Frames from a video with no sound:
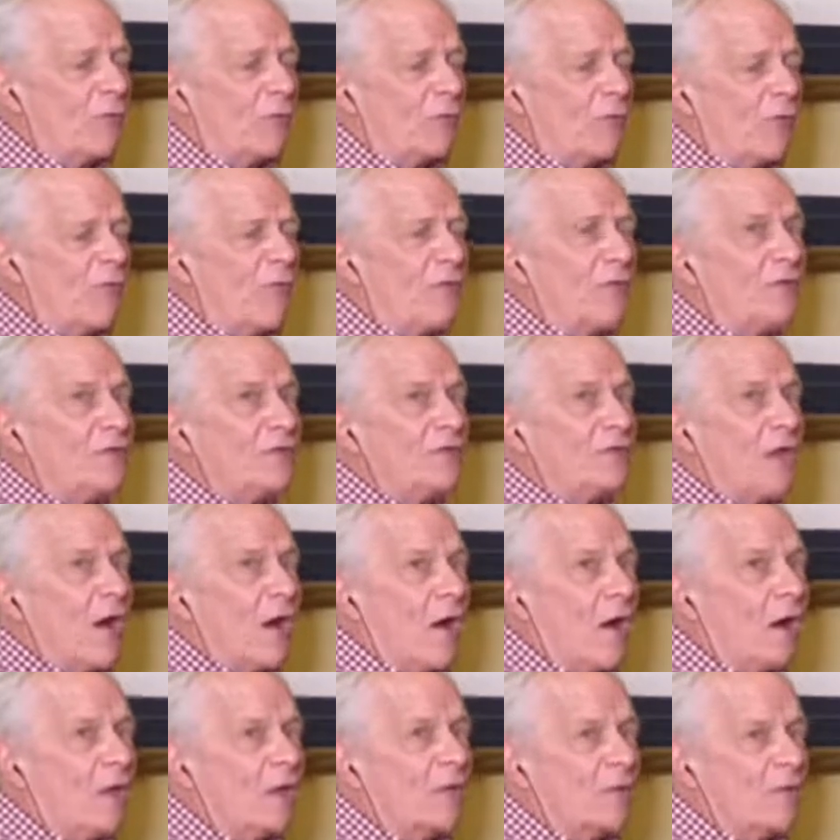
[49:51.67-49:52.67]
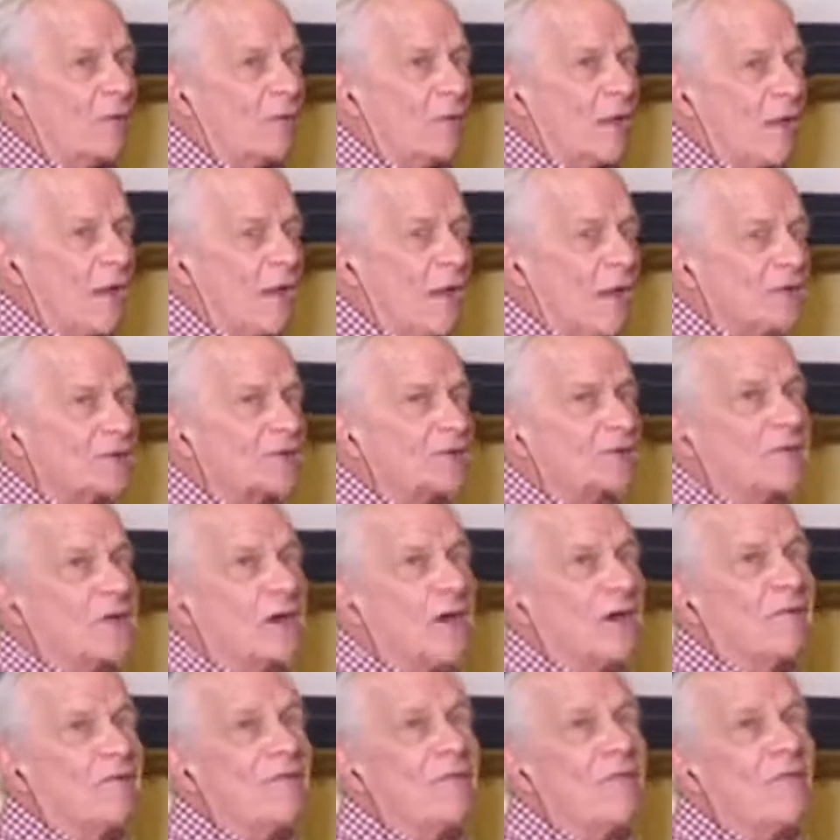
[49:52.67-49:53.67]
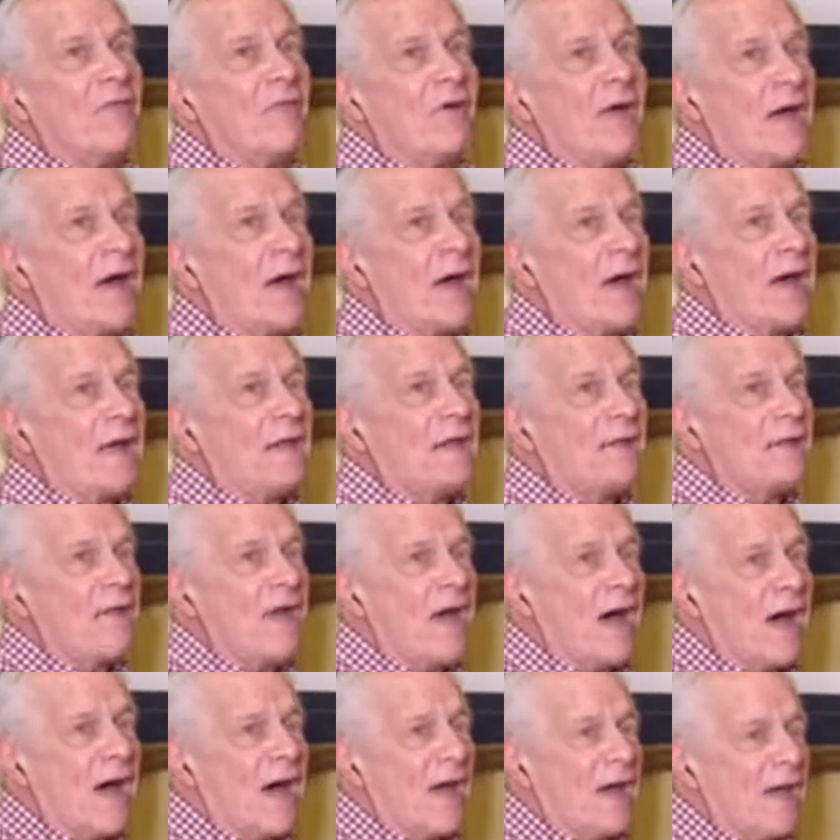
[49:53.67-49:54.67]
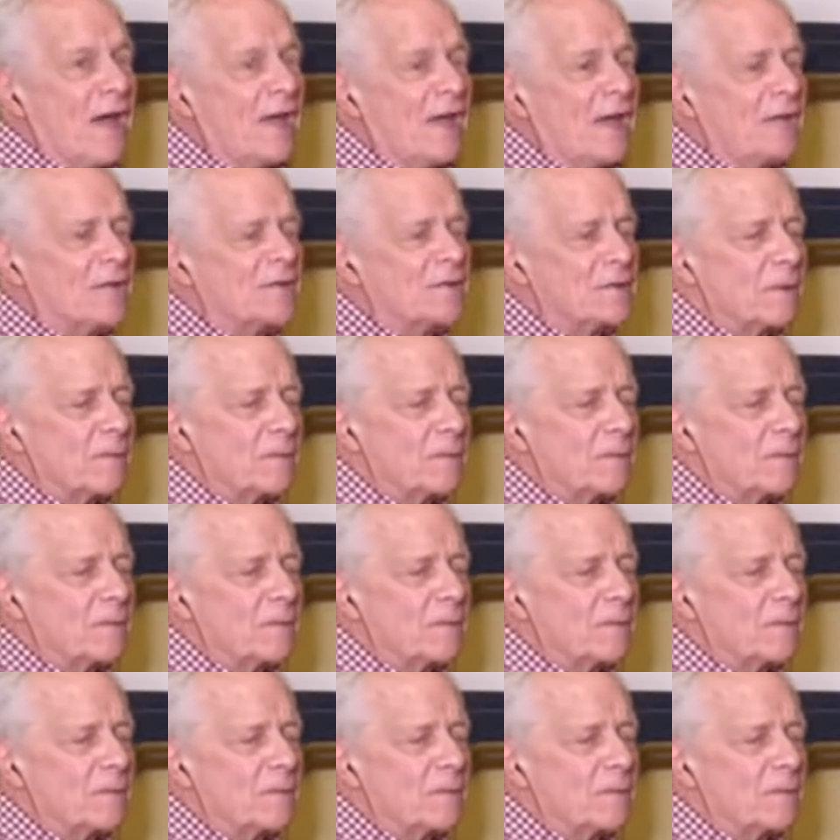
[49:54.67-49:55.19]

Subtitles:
through the darkness of the night.